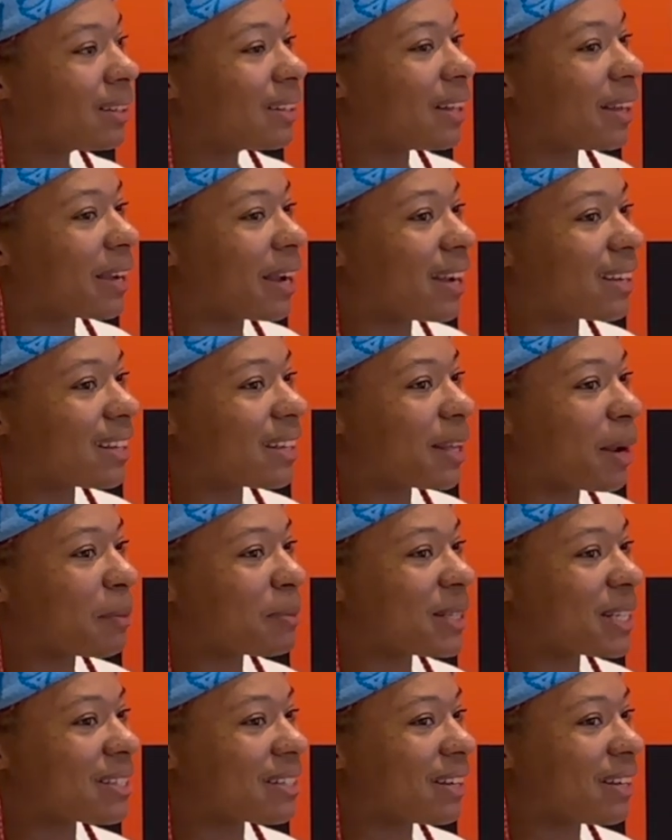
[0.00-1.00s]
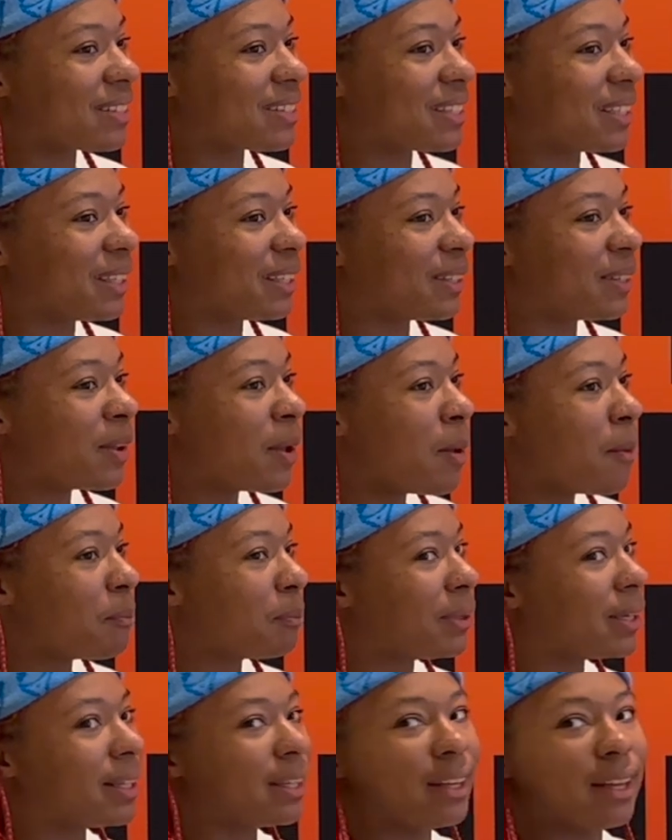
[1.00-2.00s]
Like, I get I'm just 19,
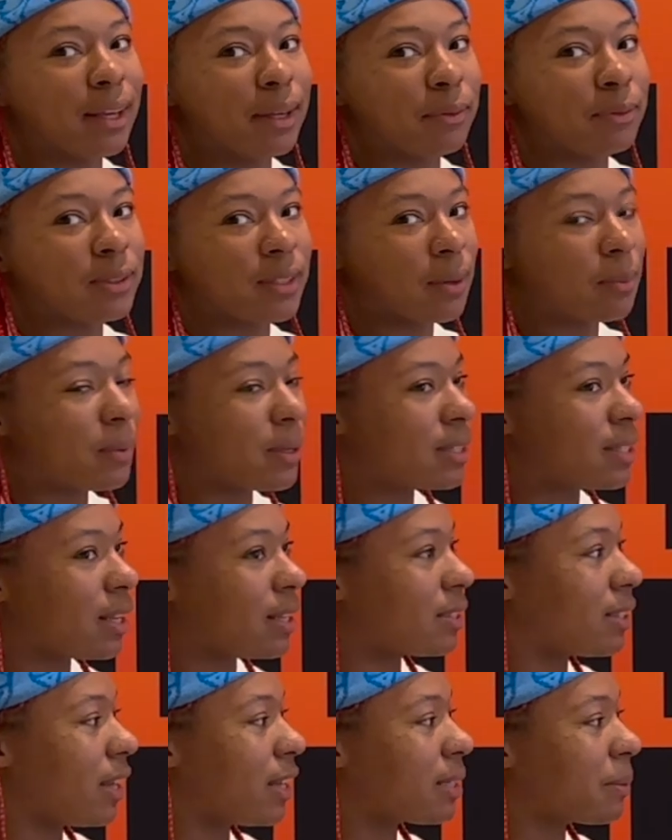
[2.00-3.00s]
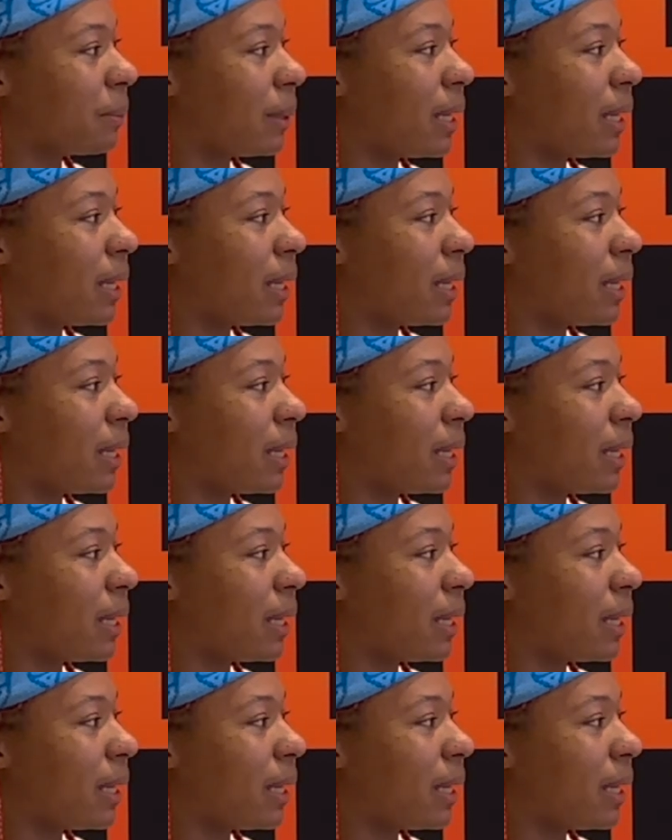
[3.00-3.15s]
but if someone says yes,